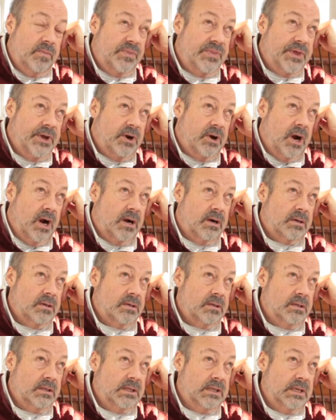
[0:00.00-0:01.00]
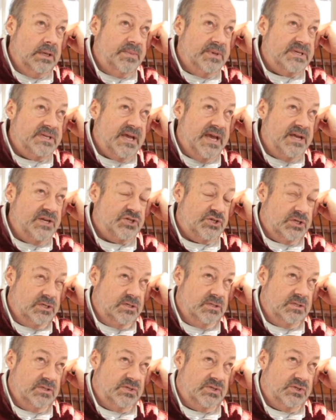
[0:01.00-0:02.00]
there are
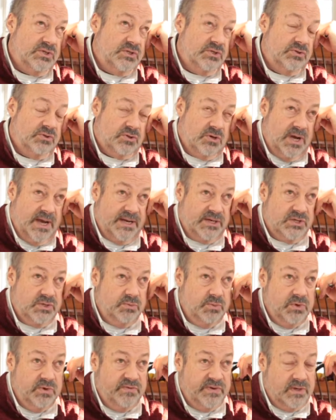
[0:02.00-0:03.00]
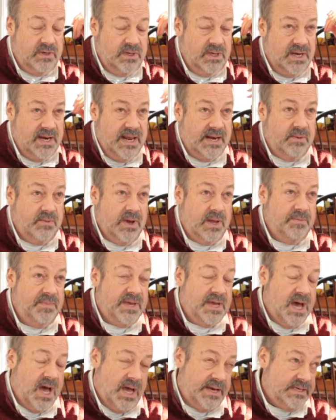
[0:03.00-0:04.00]
limitations to trying to move it in any way
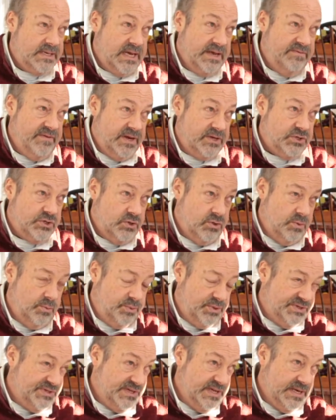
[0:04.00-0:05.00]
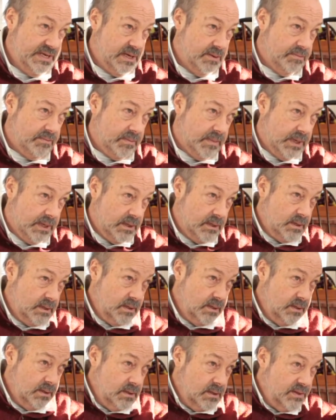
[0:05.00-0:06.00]
beyond conventional proscenium
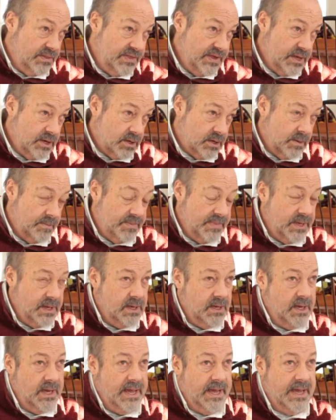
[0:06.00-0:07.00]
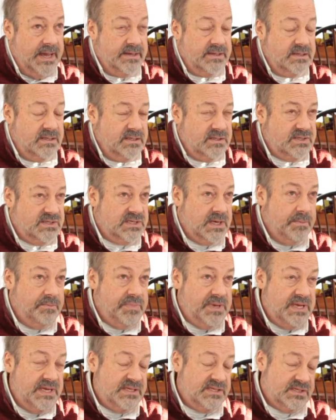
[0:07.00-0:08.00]
theater, and some
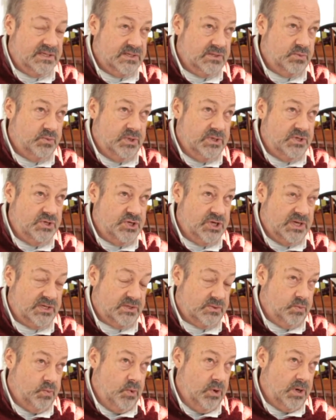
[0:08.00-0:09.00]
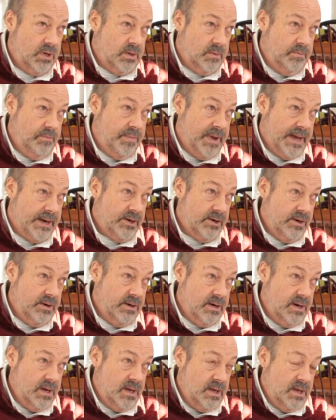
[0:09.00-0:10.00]
pieces would just work
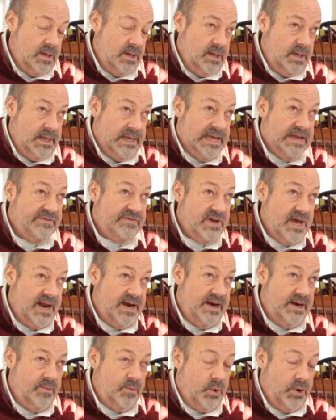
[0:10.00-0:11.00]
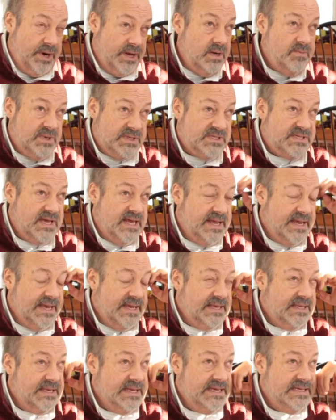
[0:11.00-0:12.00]
better, if not in a more intimate setting,
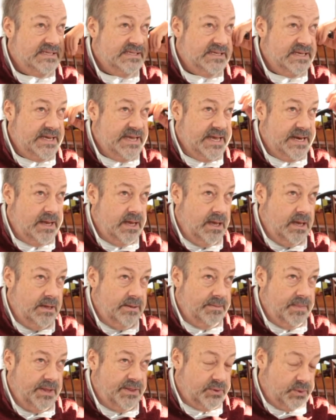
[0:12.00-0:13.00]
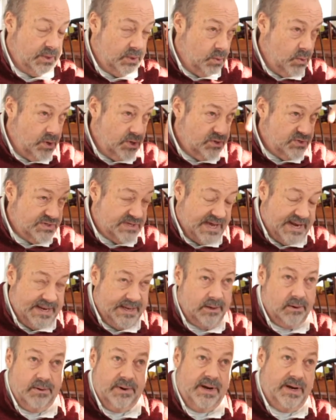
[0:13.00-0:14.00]
at least in a three-quarter
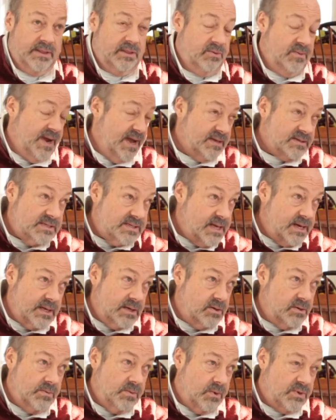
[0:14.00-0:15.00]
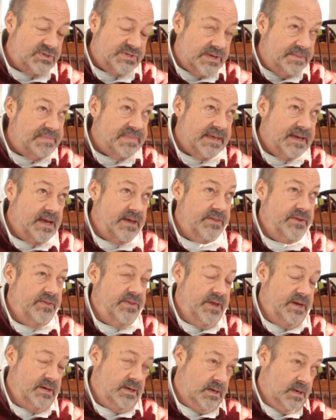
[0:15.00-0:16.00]
setting or an in the round setting or something other
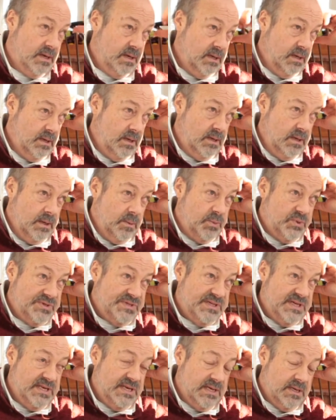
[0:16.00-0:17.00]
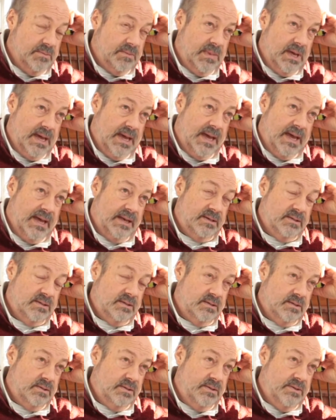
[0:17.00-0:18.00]
than proscenium.
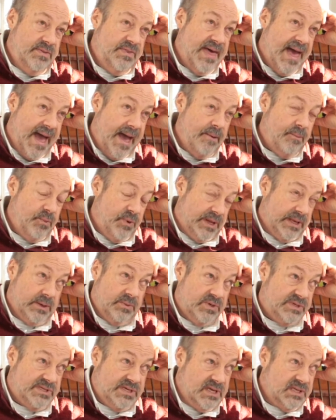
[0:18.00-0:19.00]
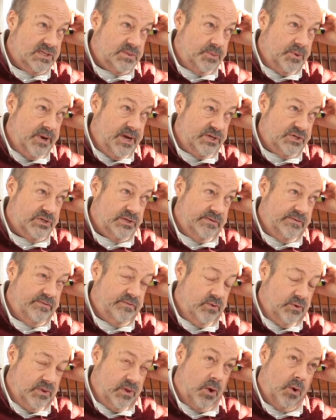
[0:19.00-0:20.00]
And that really was the inspiration
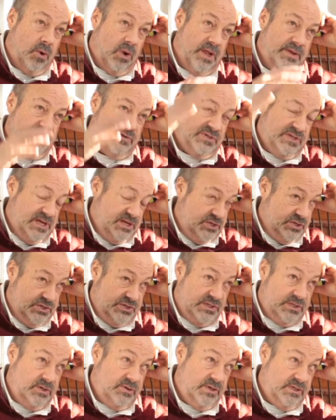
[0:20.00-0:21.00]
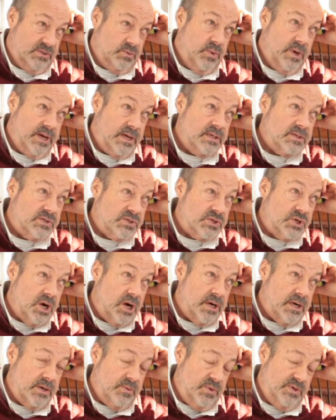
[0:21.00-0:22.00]
for the whole Other Stages series when it
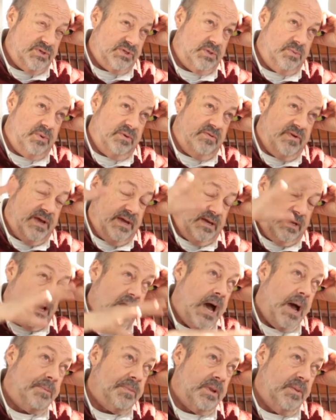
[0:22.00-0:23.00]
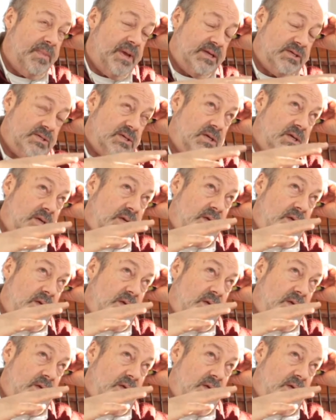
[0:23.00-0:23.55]
started, was to provide a complement